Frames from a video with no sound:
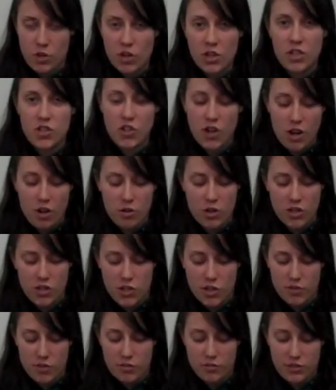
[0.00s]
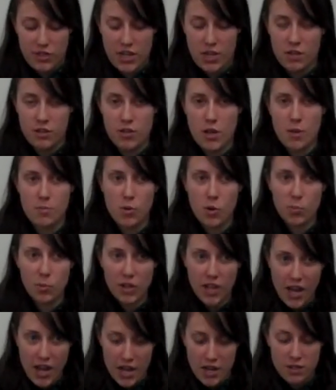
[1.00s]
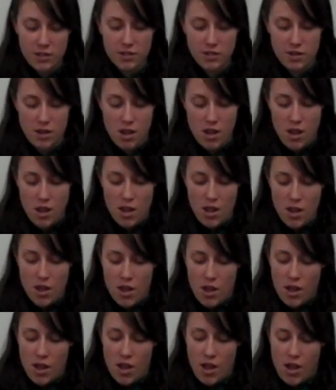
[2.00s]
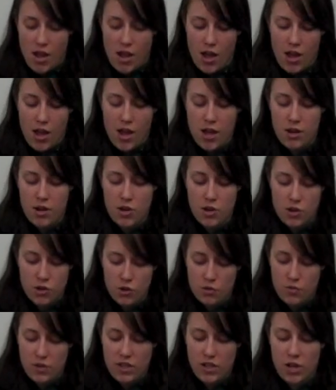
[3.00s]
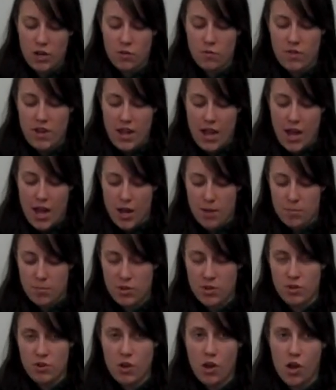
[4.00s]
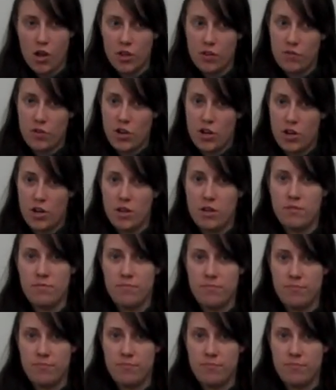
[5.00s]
you're going to start out conservatively, immobilize, and you're really going to rehab all of your